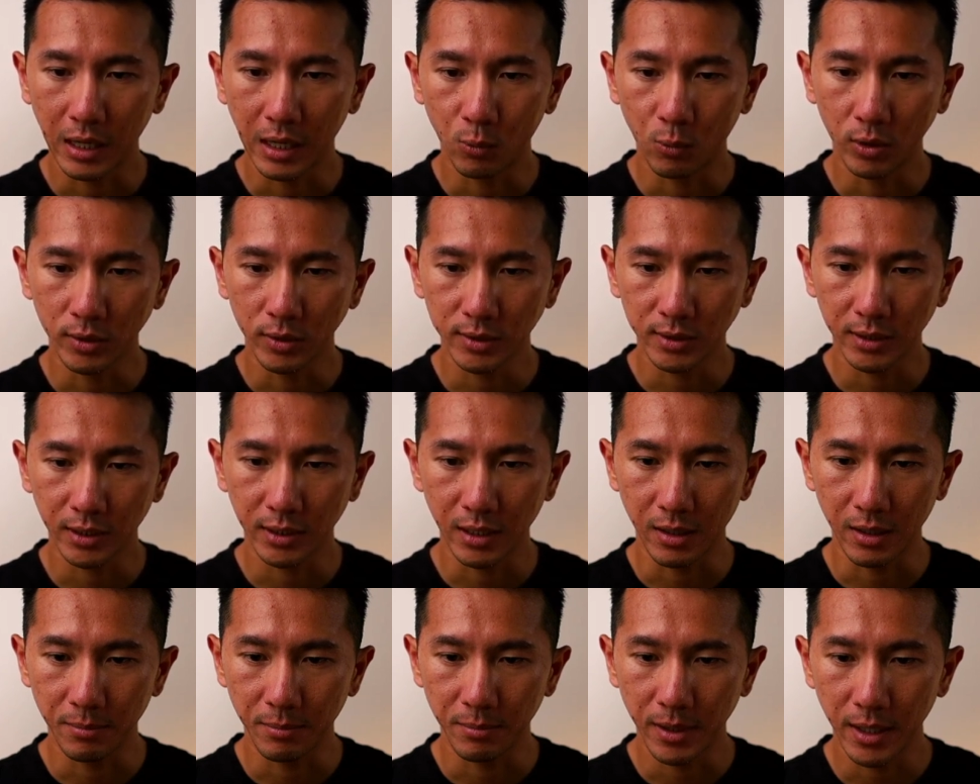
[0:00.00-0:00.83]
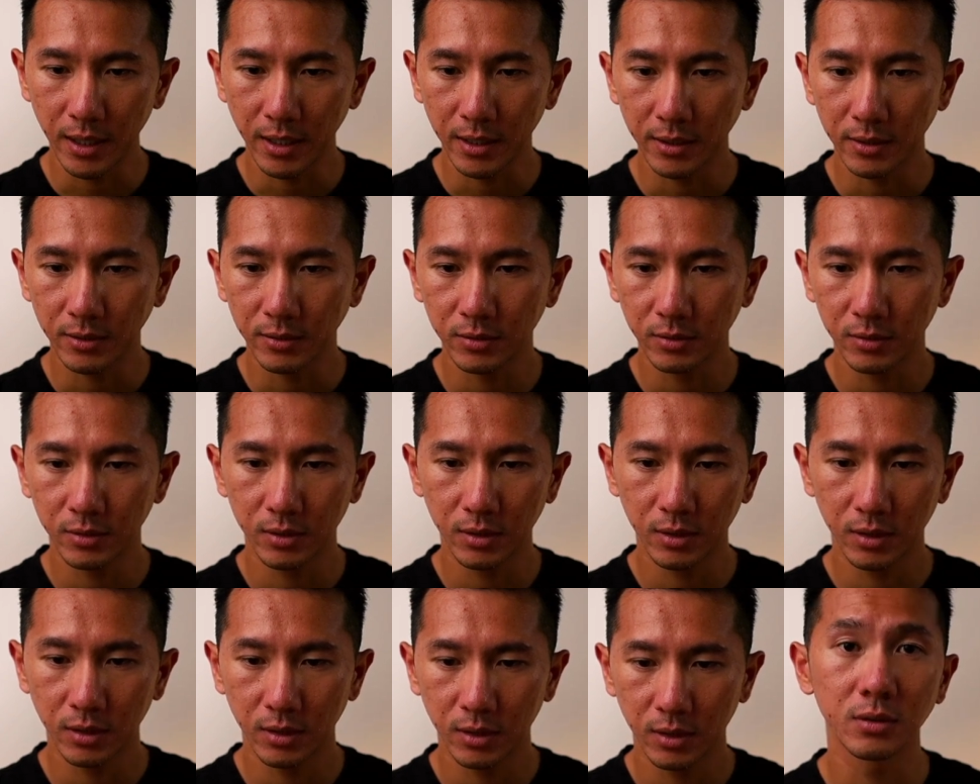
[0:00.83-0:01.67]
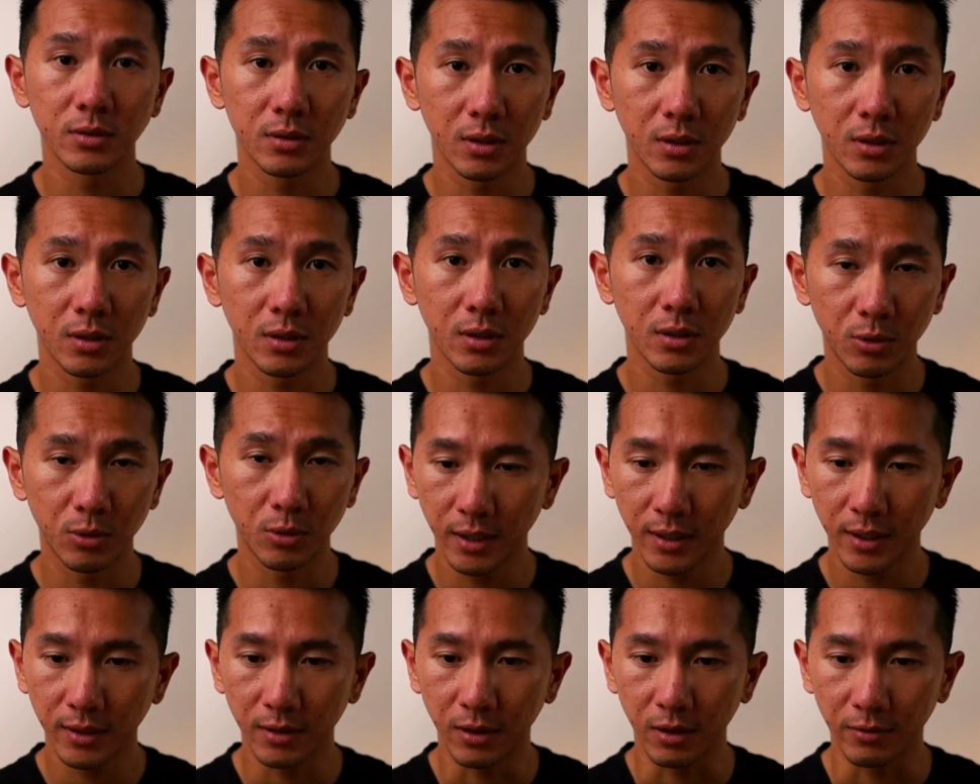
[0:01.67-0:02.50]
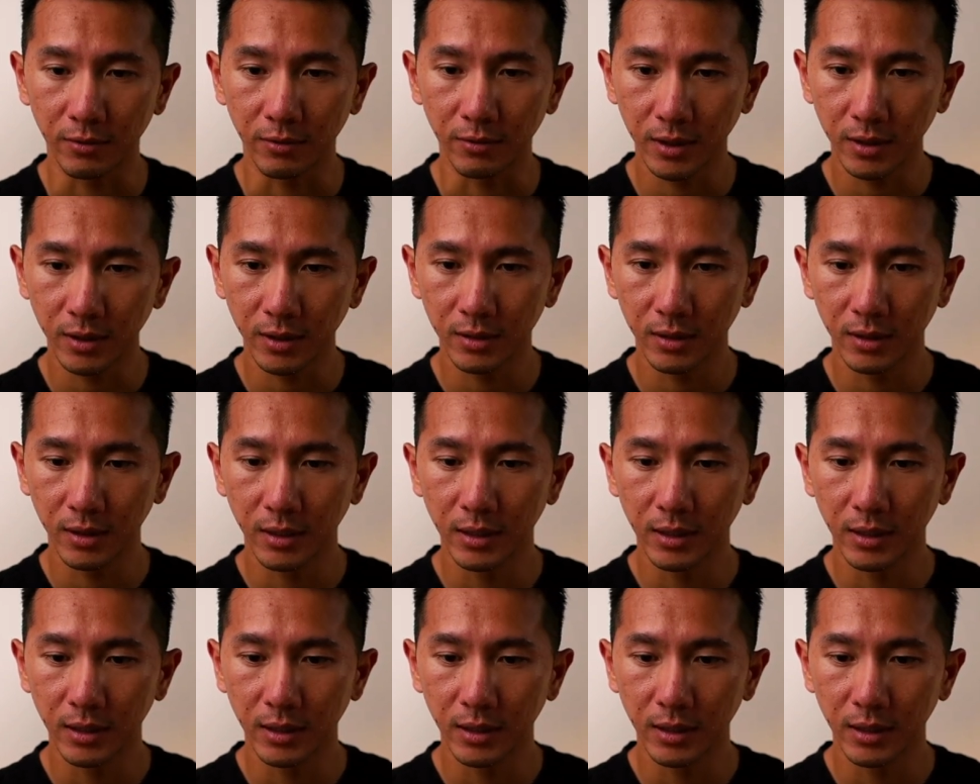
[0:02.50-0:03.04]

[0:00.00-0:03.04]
what's the amount, summary of it,